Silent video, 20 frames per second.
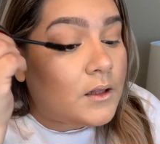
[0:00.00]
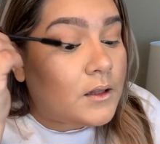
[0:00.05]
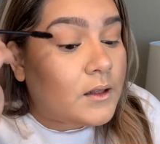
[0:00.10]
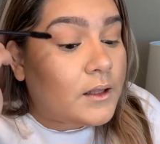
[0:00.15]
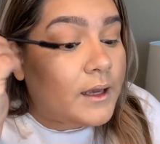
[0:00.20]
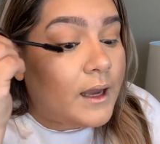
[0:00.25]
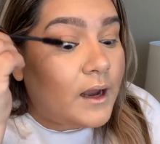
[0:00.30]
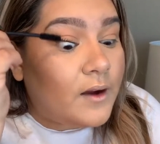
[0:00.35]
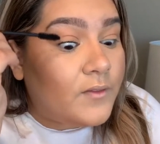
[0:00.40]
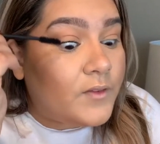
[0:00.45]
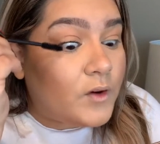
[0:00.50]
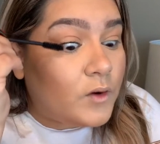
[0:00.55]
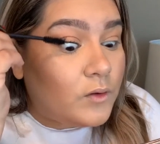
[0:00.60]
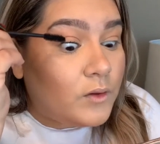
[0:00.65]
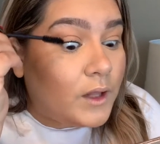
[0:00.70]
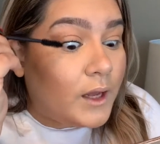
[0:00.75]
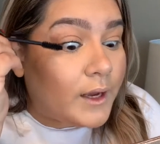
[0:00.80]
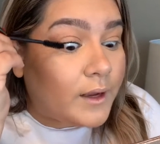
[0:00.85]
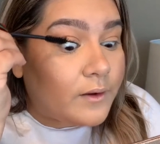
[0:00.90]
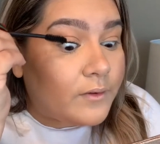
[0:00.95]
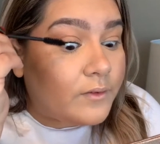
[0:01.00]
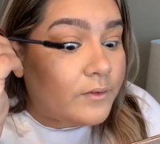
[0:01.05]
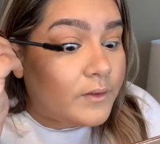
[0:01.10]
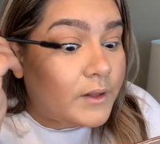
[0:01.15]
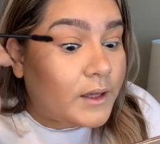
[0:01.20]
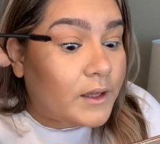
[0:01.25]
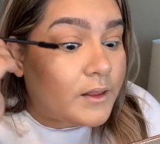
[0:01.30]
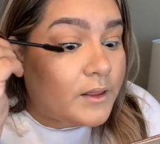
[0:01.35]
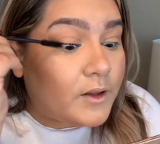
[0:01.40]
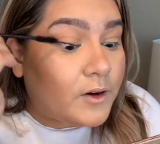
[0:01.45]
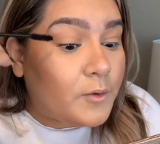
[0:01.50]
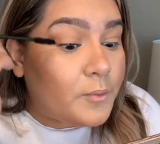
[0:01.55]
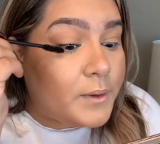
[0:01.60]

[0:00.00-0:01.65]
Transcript: they have no life. Like, they're